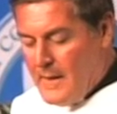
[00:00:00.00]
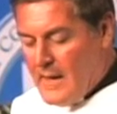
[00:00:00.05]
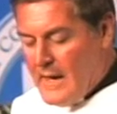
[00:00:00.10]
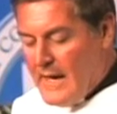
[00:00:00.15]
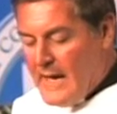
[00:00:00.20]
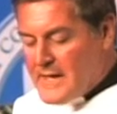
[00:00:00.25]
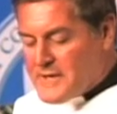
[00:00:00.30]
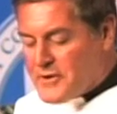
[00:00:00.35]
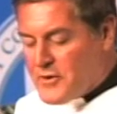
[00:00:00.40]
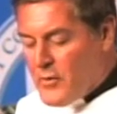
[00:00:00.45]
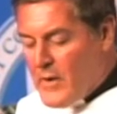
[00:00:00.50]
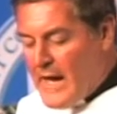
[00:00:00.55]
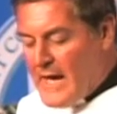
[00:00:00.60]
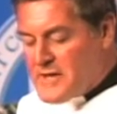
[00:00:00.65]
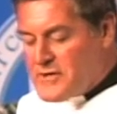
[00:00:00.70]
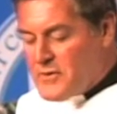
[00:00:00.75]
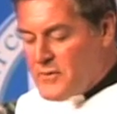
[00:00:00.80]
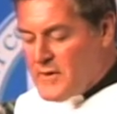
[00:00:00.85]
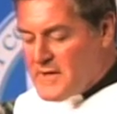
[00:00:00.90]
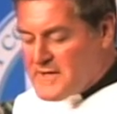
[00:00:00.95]
As
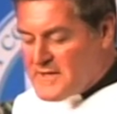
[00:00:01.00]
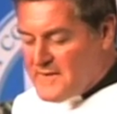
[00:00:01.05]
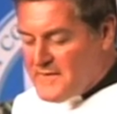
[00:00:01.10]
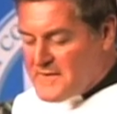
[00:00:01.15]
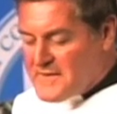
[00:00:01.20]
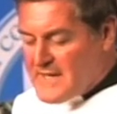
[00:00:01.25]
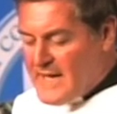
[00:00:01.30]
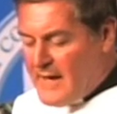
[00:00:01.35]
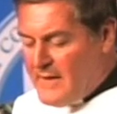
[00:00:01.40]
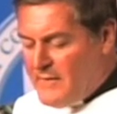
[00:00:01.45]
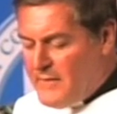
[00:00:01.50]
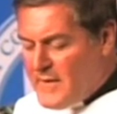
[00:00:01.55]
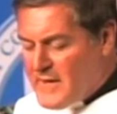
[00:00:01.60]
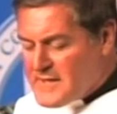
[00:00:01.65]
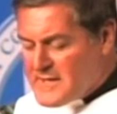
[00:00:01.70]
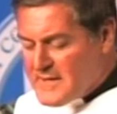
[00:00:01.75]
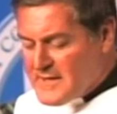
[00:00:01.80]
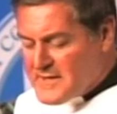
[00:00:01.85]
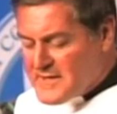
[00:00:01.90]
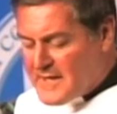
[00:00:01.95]
graduates of Saint
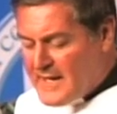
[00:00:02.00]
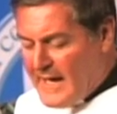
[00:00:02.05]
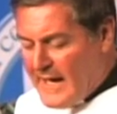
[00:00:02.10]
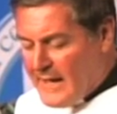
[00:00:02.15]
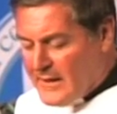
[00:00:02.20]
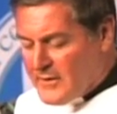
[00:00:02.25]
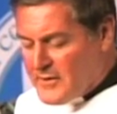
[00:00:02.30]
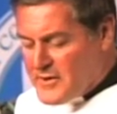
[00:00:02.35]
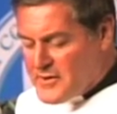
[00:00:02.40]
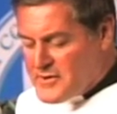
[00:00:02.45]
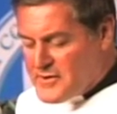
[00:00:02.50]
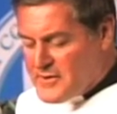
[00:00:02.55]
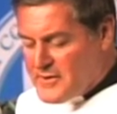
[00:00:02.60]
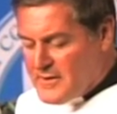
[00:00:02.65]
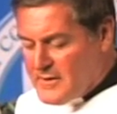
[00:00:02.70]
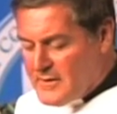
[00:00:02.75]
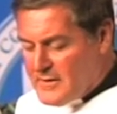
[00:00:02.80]
Vincent's College